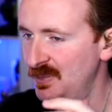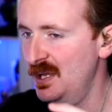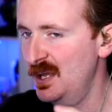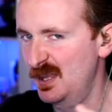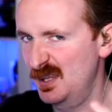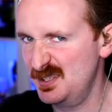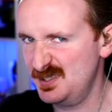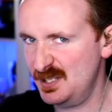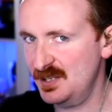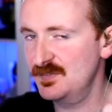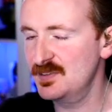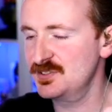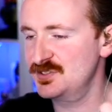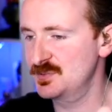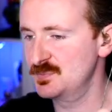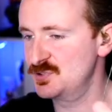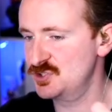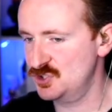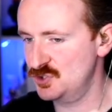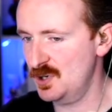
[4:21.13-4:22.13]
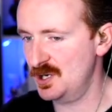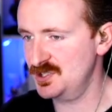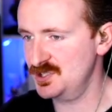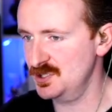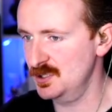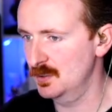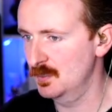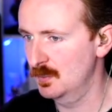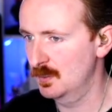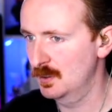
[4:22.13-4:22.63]
It's giving us some structure.
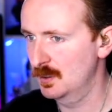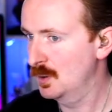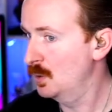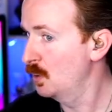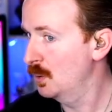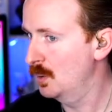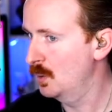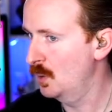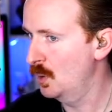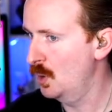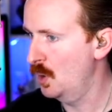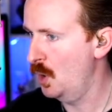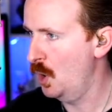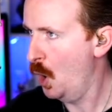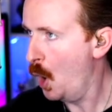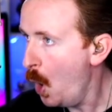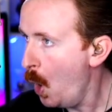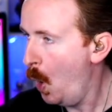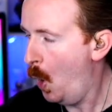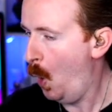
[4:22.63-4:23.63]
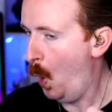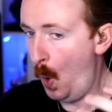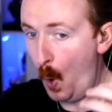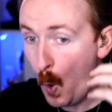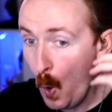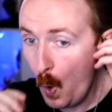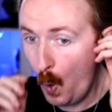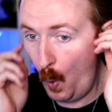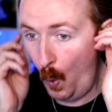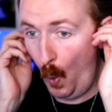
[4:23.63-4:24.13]

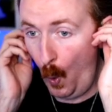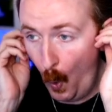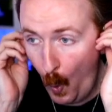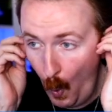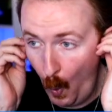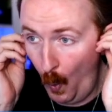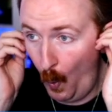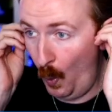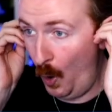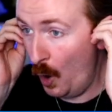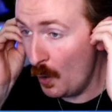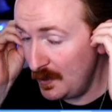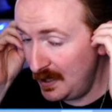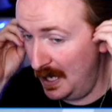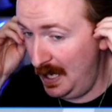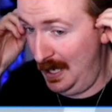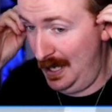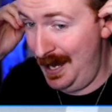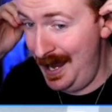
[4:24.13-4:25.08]
Oh, okay.